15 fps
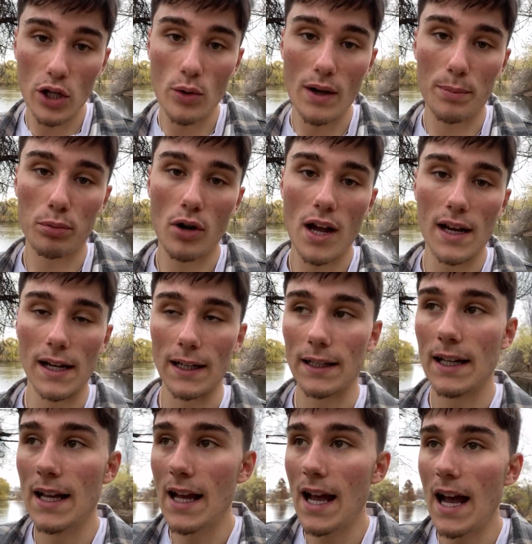a product.
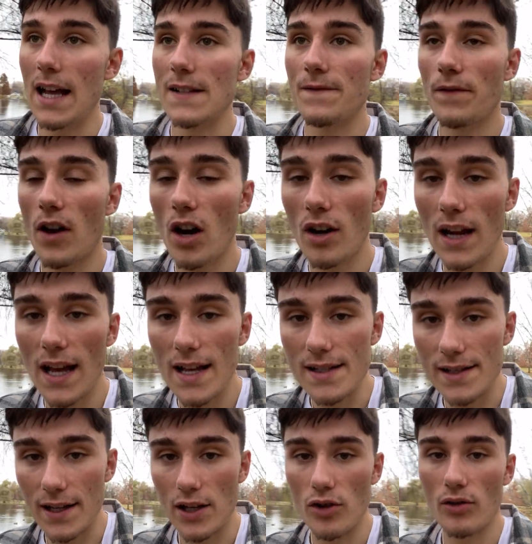As far as
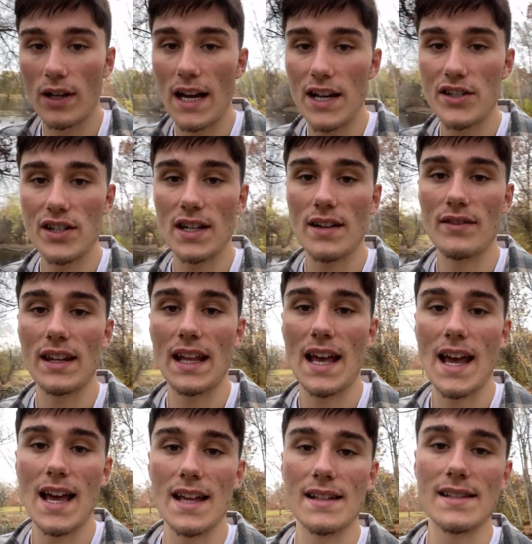the creation of the
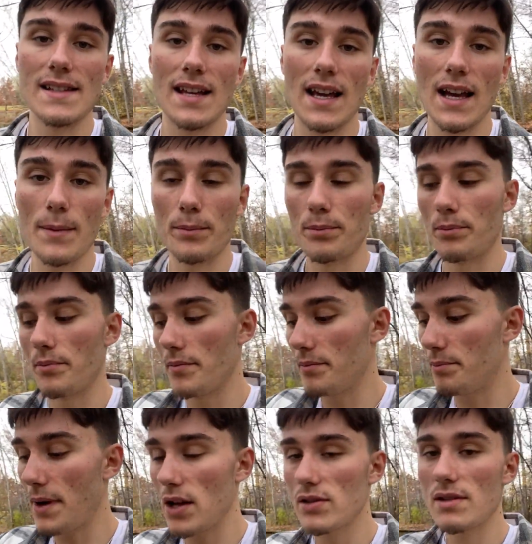ads, I'm
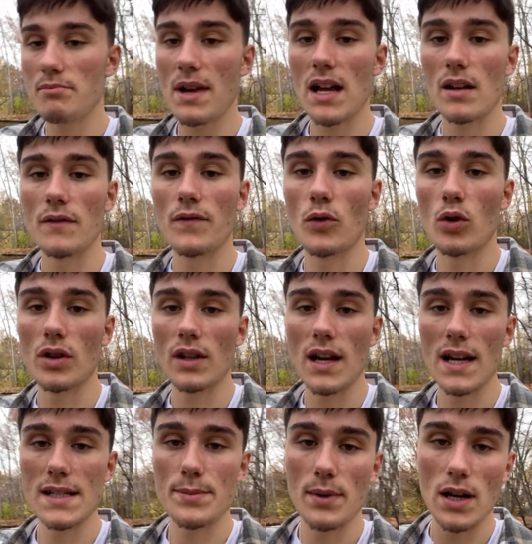bouncing back and forth,
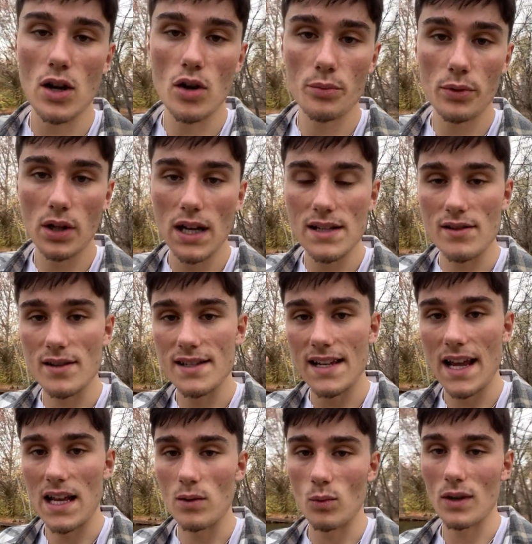guys, but I hope you guys are
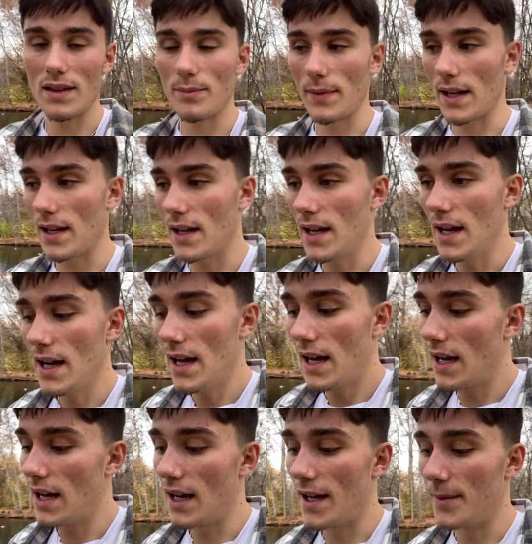staying with me.
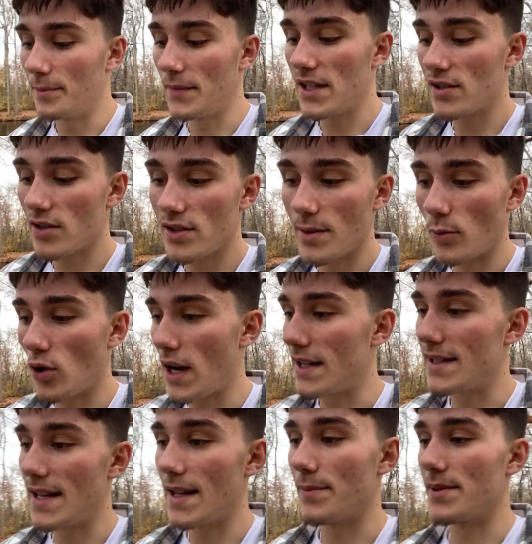These are some great
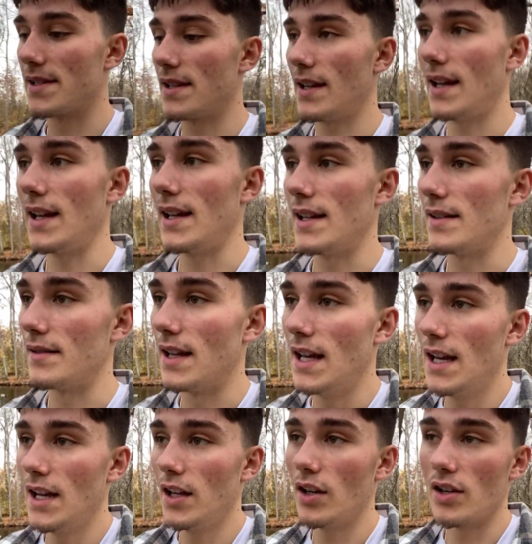tips, and
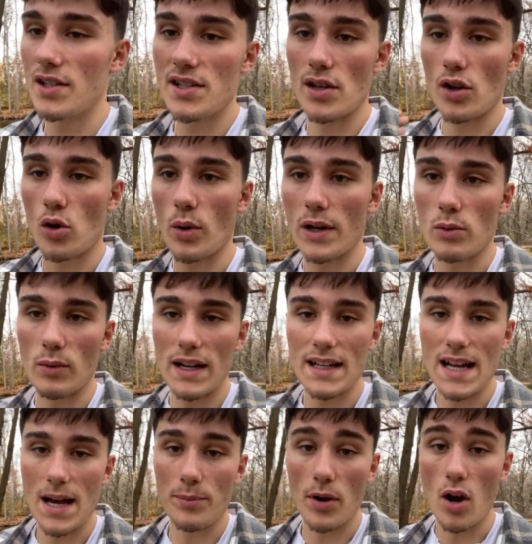just a quick
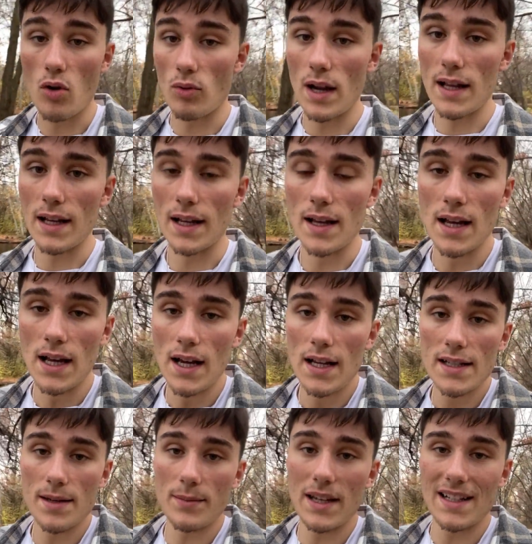recap already,
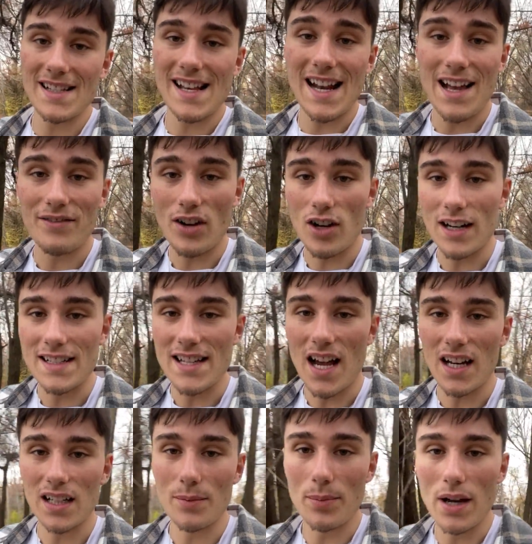some things that I've already
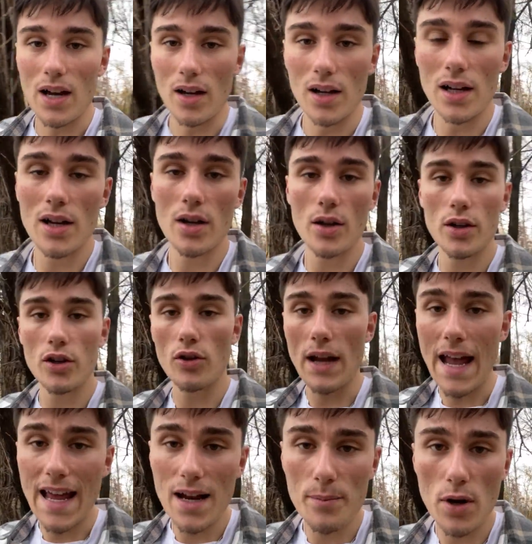talked about.
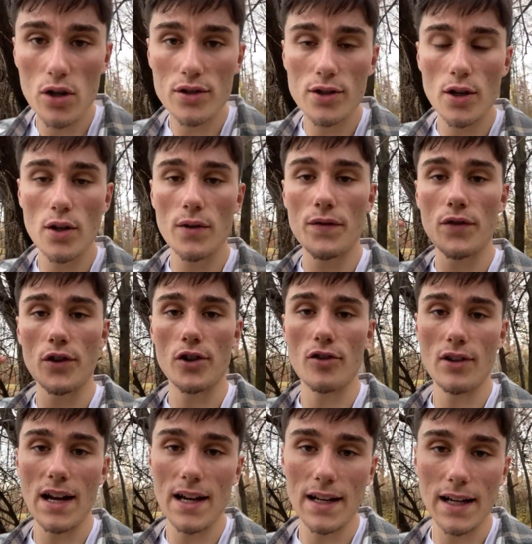Animoto for
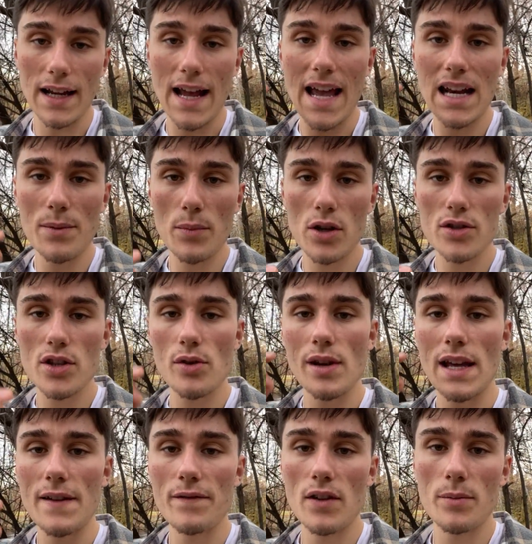creating, Animoto,
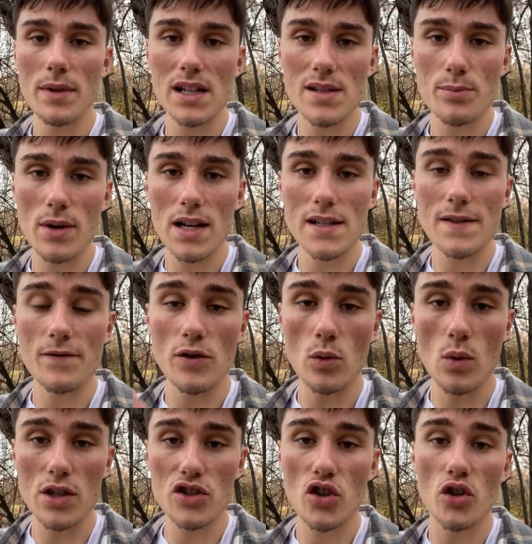HitFilm Express if you
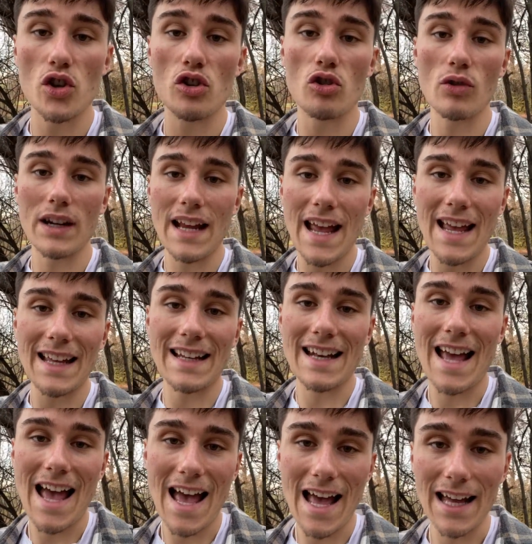want to create an
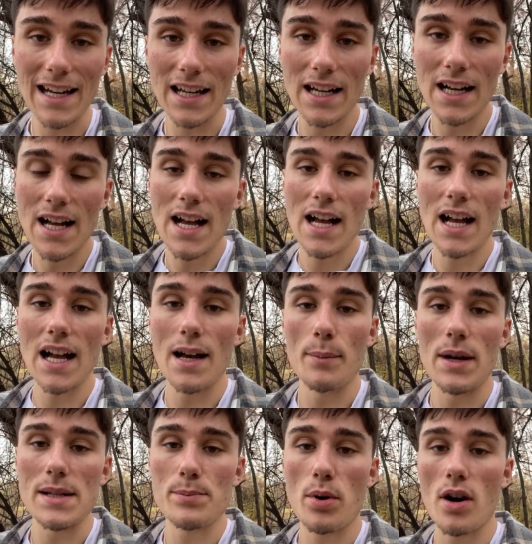ad.
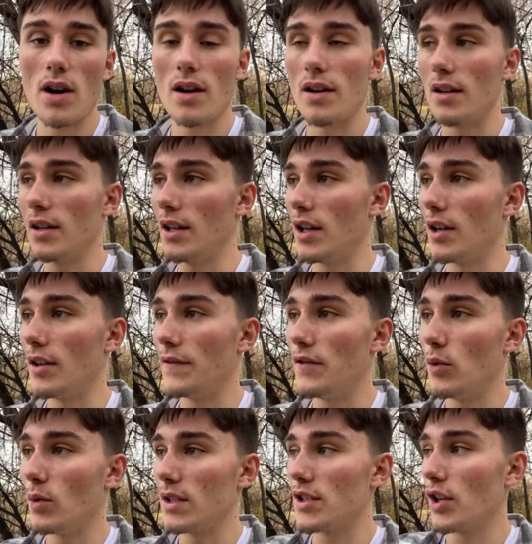As part, if
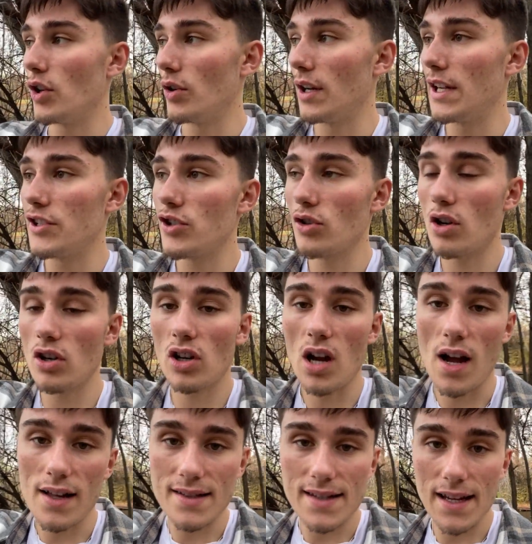you want to go get your own
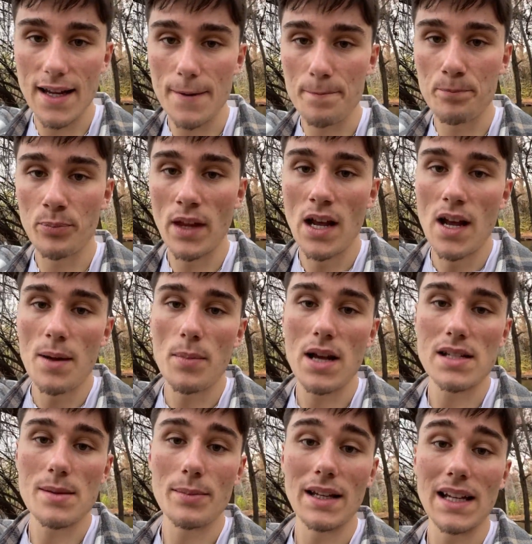content,
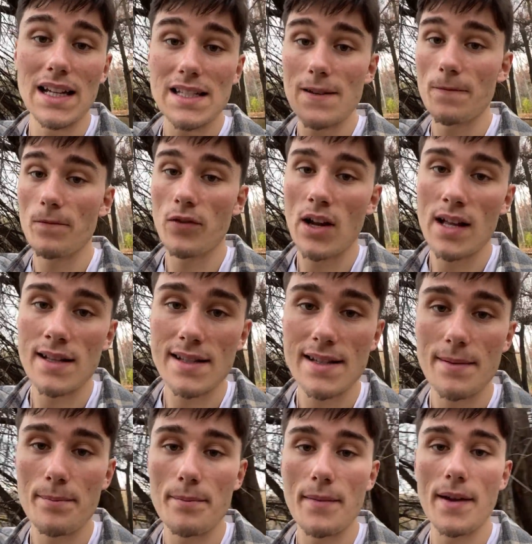possibly get some friends
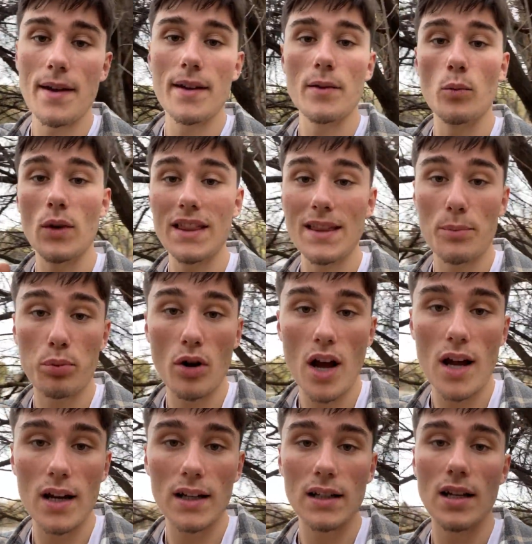with the
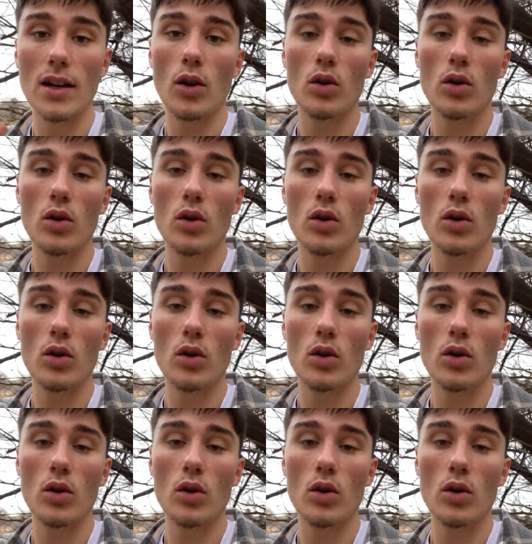product,